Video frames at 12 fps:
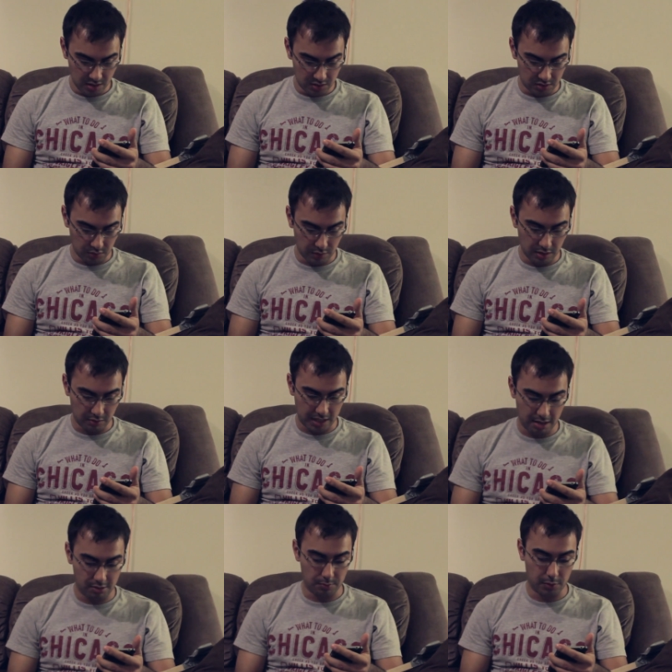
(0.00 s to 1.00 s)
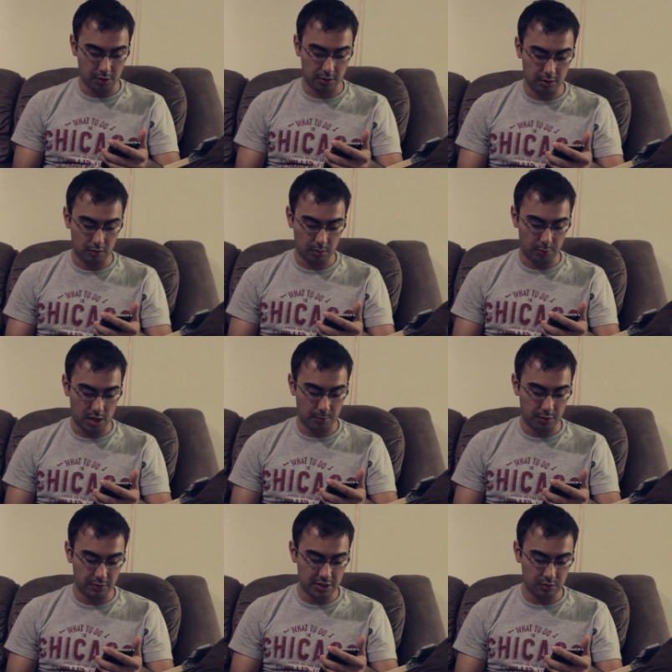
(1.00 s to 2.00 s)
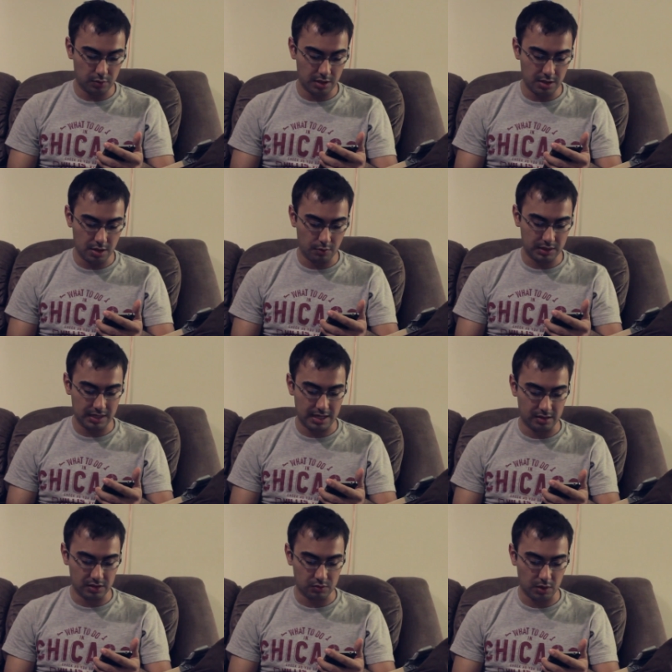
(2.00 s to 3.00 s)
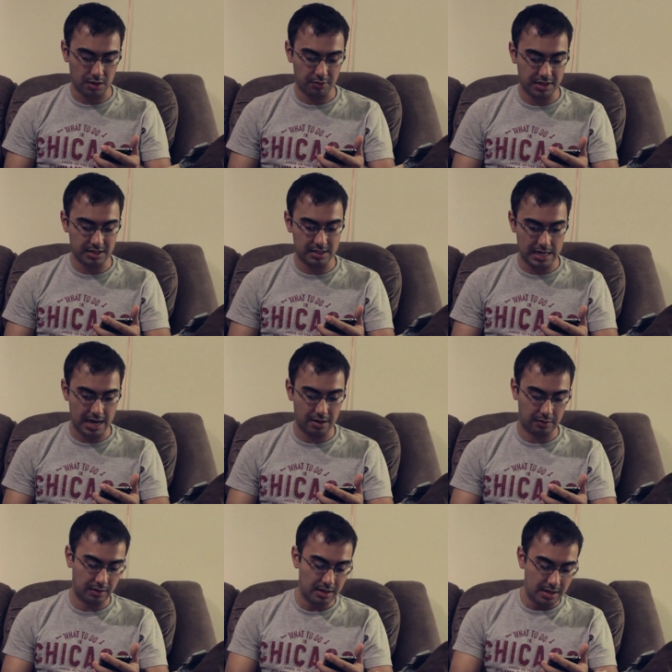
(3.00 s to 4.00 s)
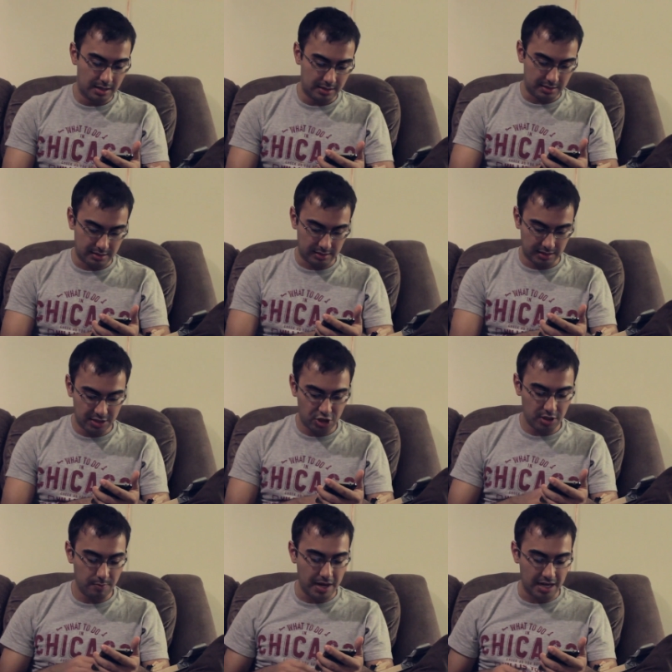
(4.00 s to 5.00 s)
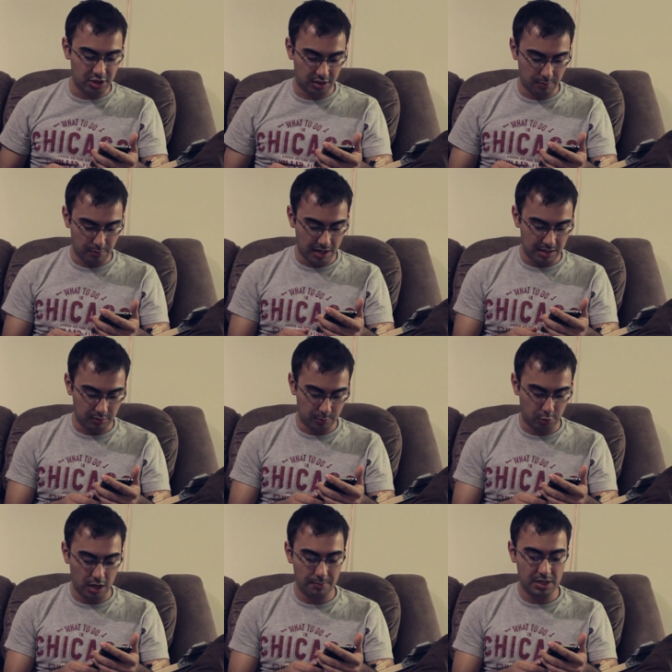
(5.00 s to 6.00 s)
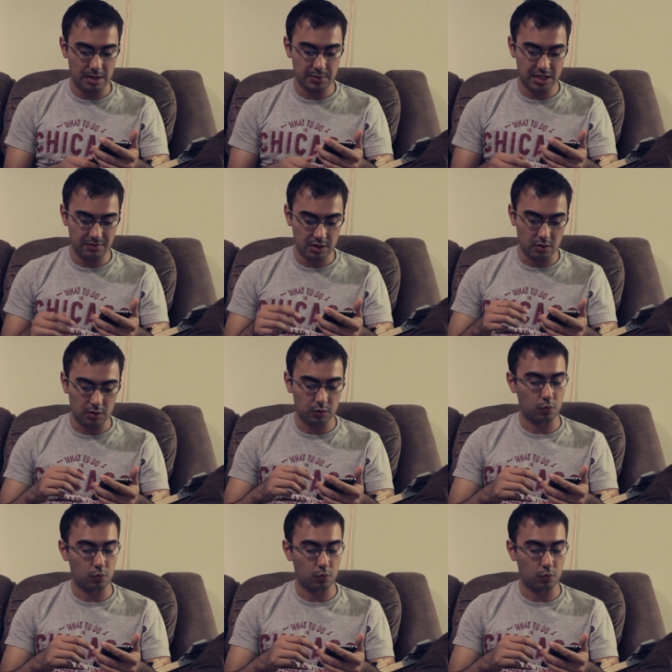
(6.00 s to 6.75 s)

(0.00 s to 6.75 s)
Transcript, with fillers: So we don't care who murdered Laura Palmer, we just want to know what the hell is wrong with this town. This is Lynchian magic combined with primetime T V gold